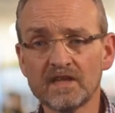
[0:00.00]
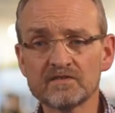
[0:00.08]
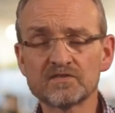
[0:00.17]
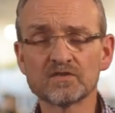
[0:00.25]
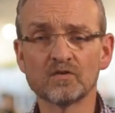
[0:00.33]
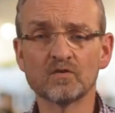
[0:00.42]

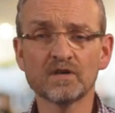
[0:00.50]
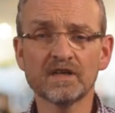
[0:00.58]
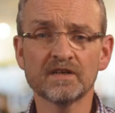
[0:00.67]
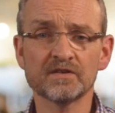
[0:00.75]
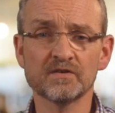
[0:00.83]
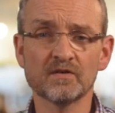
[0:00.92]
So
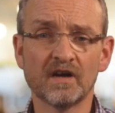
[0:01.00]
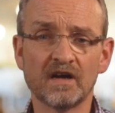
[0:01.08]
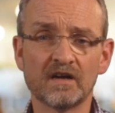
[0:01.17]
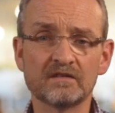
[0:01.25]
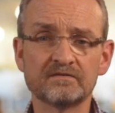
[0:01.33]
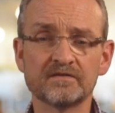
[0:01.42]
you
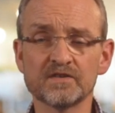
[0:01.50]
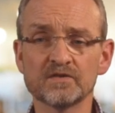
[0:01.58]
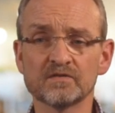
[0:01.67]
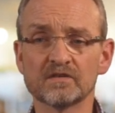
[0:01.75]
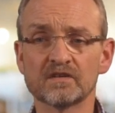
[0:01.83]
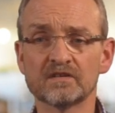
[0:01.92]
have
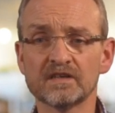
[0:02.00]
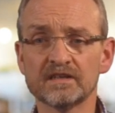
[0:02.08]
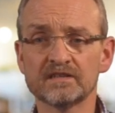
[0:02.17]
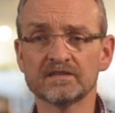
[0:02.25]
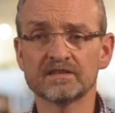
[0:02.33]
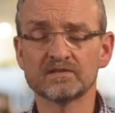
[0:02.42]
your
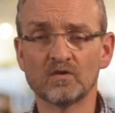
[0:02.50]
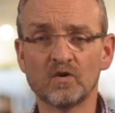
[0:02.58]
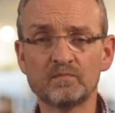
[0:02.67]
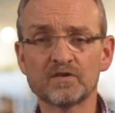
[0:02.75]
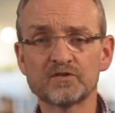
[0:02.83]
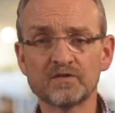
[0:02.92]

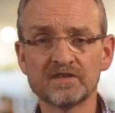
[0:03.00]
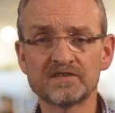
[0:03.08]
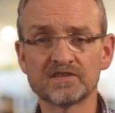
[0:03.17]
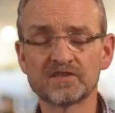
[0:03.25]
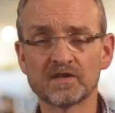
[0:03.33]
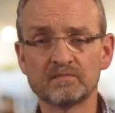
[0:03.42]

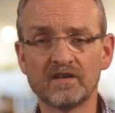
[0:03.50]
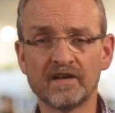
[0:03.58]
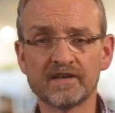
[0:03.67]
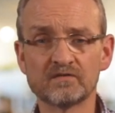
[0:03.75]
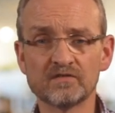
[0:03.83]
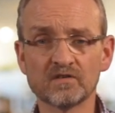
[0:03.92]
opportunity to apply
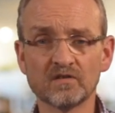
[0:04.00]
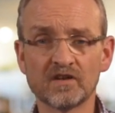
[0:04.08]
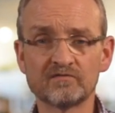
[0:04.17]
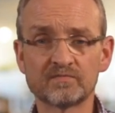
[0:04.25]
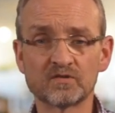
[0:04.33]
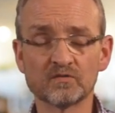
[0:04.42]
in a real
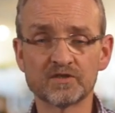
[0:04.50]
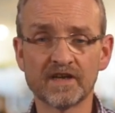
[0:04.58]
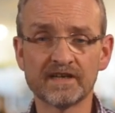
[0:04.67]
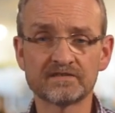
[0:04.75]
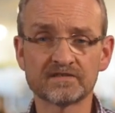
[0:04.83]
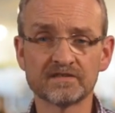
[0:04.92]
life
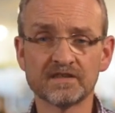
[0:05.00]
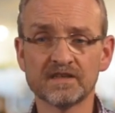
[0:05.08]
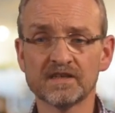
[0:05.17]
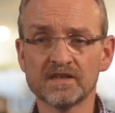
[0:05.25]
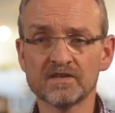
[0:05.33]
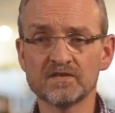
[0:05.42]
project,
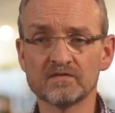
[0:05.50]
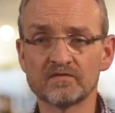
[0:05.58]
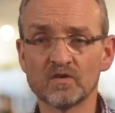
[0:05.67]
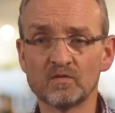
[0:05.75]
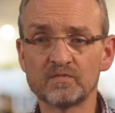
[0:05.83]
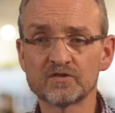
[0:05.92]
you have
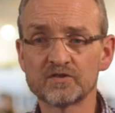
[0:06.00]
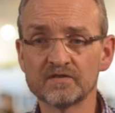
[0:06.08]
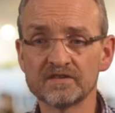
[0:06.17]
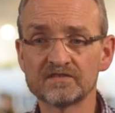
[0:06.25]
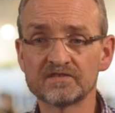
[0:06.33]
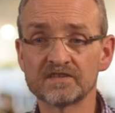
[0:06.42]
the
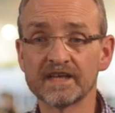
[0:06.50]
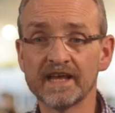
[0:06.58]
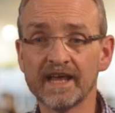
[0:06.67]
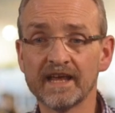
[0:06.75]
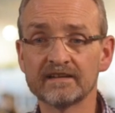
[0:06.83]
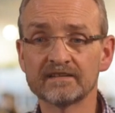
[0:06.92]
opportunity to
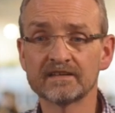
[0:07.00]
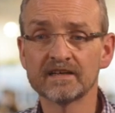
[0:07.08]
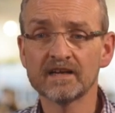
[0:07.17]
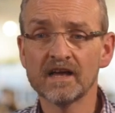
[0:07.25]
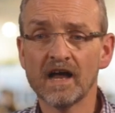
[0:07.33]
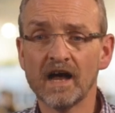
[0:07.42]
gain
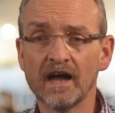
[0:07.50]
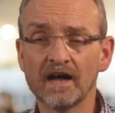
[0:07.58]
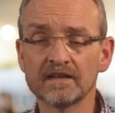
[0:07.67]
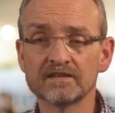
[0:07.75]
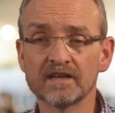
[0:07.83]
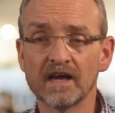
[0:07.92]

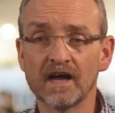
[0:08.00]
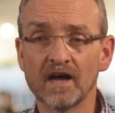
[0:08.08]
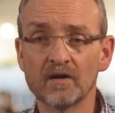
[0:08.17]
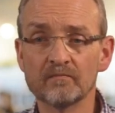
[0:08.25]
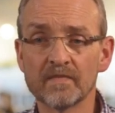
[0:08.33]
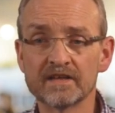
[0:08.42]

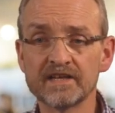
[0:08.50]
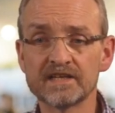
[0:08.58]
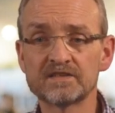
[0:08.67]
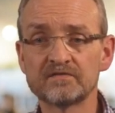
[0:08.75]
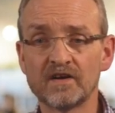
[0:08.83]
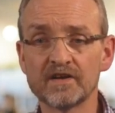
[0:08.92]

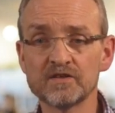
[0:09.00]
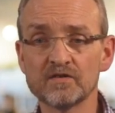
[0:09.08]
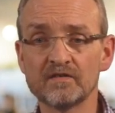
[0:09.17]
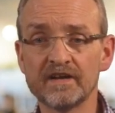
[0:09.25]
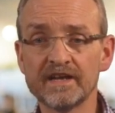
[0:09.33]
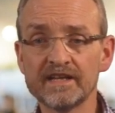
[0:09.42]
identify
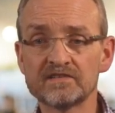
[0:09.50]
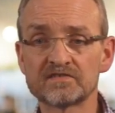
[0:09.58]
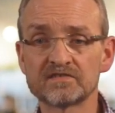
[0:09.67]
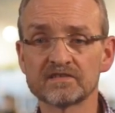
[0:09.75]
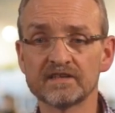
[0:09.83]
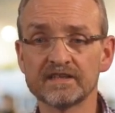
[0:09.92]
your
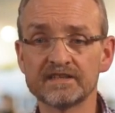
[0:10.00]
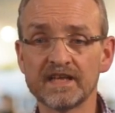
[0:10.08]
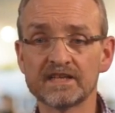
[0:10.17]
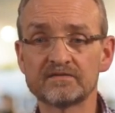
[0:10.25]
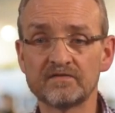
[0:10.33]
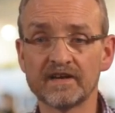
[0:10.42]
needs and
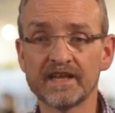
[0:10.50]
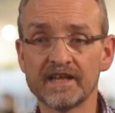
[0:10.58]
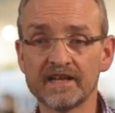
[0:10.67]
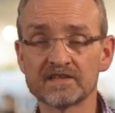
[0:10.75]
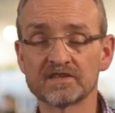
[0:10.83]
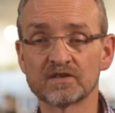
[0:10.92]
identify
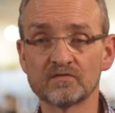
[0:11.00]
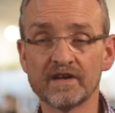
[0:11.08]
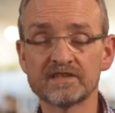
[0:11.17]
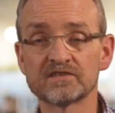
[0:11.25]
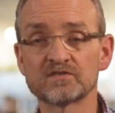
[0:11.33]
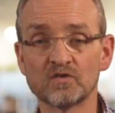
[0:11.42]
areas of
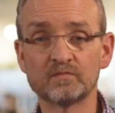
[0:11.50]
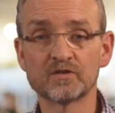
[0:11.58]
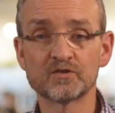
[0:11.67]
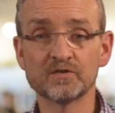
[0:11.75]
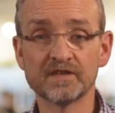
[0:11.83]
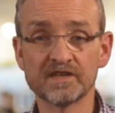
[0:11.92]
greatest
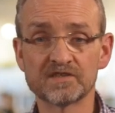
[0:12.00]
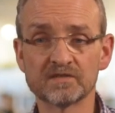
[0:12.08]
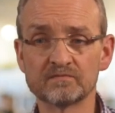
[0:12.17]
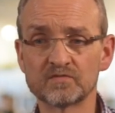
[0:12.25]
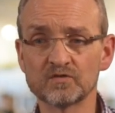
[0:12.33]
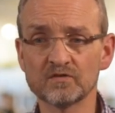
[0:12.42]
opportunity to
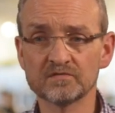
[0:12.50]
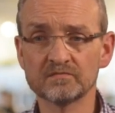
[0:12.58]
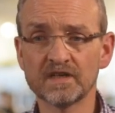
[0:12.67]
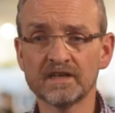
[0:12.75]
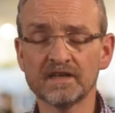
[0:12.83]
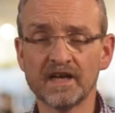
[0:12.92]
improve them,
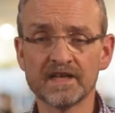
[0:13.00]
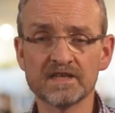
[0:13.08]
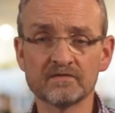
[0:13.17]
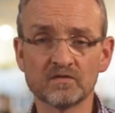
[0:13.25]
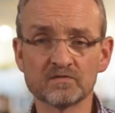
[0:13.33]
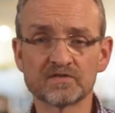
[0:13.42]
and
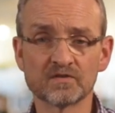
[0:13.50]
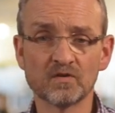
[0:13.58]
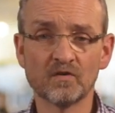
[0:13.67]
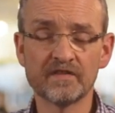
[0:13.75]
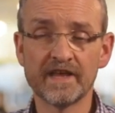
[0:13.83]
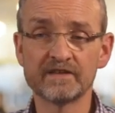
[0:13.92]
you've also
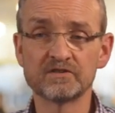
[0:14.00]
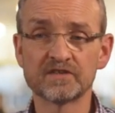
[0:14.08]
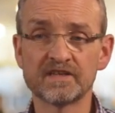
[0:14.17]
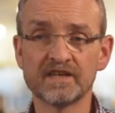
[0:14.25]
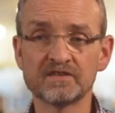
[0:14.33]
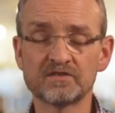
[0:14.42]
got the
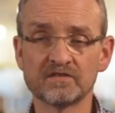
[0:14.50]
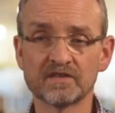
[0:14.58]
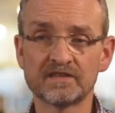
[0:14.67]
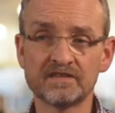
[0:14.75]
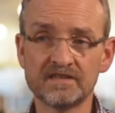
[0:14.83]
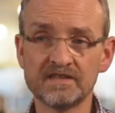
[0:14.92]
education, the
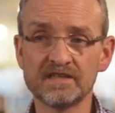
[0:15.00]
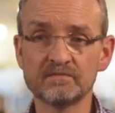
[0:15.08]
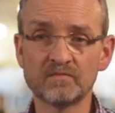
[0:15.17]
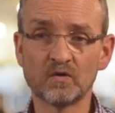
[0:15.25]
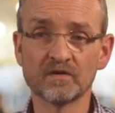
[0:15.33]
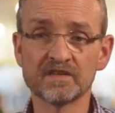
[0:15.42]
key
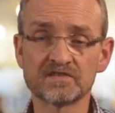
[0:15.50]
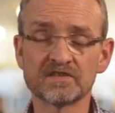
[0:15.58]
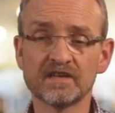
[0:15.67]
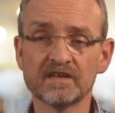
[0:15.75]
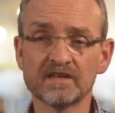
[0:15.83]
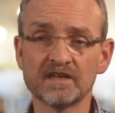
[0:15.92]
points
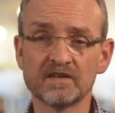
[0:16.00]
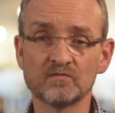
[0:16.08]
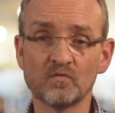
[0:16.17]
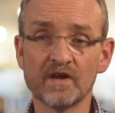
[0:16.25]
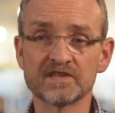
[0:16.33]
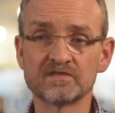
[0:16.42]

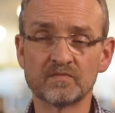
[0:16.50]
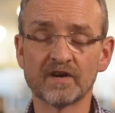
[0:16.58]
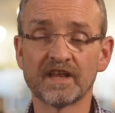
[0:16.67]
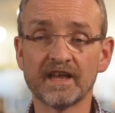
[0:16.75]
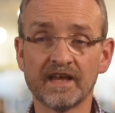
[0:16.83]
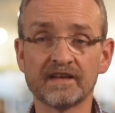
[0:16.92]
and ways of
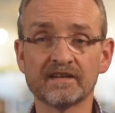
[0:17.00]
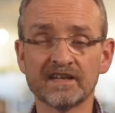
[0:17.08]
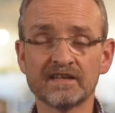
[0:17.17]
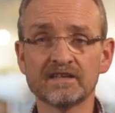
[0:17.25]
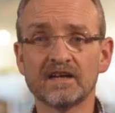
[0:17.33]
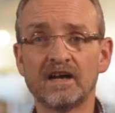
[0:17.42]
bringing it in.
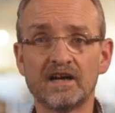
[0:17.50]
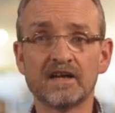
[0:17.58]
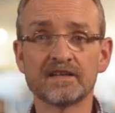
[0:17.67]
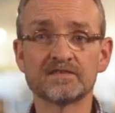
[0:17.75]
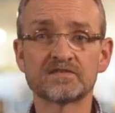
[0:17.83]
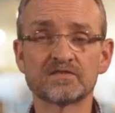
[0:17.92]

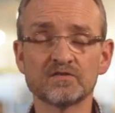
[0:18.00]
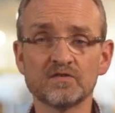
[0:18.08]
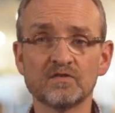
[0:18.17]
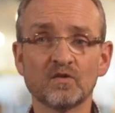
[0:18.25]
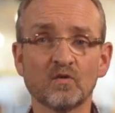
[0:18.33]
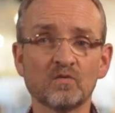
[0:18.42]
As
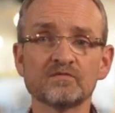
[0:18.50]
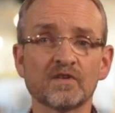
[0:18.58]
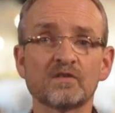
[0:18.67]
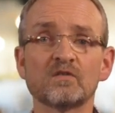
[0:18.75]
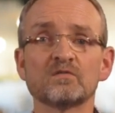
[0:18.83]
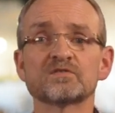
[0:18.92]
you know,
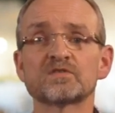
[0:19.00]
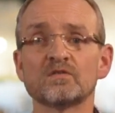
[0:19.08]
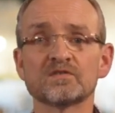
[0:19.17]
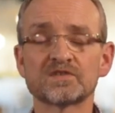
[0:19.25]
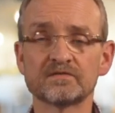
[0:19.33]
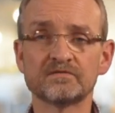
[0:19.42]
there are all
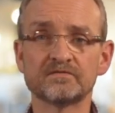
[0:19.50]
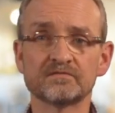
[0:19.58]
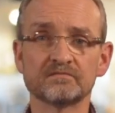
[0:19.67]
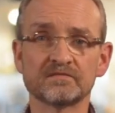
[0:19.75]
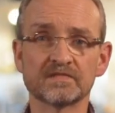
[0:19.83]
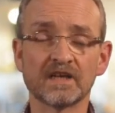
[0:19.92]
sorts of
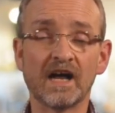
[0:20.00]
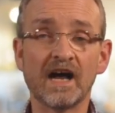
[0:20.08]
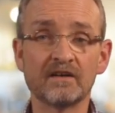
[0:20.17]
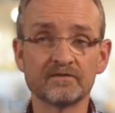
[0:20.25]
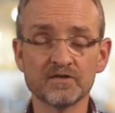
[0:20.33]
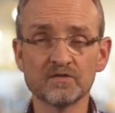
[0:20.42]

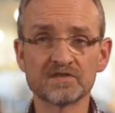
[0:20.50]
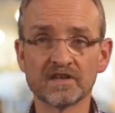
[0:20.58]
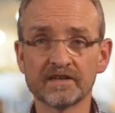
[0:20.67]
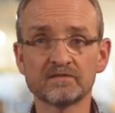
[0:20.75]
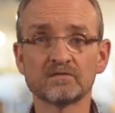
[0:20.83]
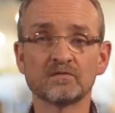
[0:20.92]
avenues
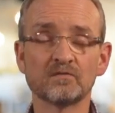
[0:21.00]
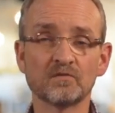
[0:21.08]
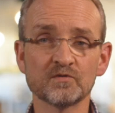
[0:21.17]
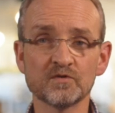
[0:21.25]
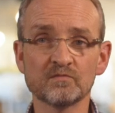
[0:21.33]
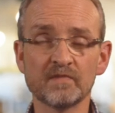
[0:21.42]
now.
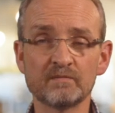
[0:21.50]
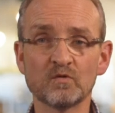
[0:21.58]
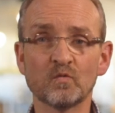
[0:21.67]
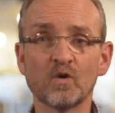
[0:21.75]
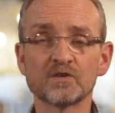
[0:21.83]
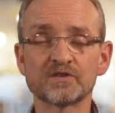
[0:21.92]
You may be
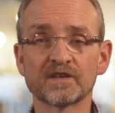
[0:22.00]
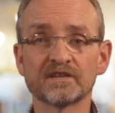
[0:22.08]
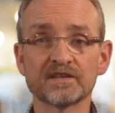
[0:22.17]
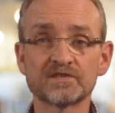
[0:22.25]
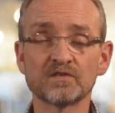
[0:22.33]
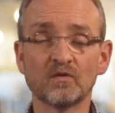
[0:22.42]
watching
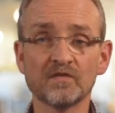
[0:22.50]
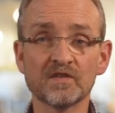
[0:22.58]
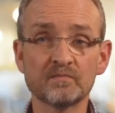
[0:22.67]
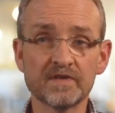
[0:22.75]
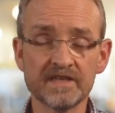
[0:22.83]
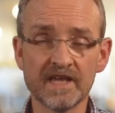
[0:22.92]
this on
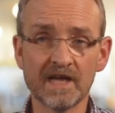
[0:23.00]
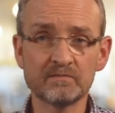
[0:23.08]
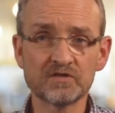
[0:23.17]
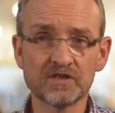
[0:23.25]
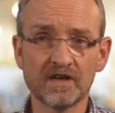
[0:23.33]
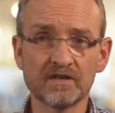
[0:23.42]
the PM
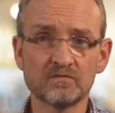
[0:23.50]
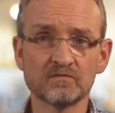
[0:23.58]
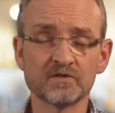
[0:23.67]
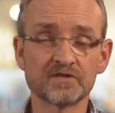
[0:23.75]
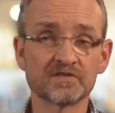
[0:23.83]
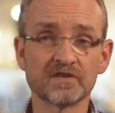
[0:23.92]
channel,
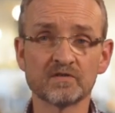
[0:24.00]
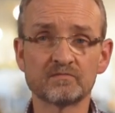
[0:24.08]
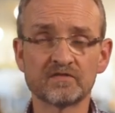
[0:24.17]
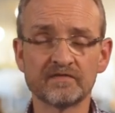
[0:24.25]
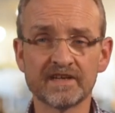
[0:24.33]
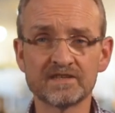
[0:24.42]
which now
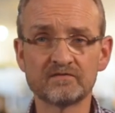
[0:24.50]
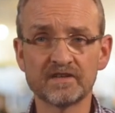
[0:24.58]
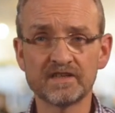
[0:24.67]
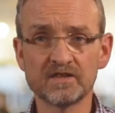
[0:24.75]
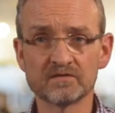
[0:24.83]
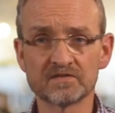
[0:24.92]
provides
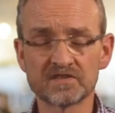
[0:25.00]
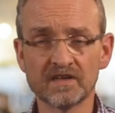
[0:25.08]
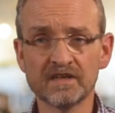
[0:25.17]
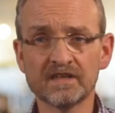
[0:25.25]
videos,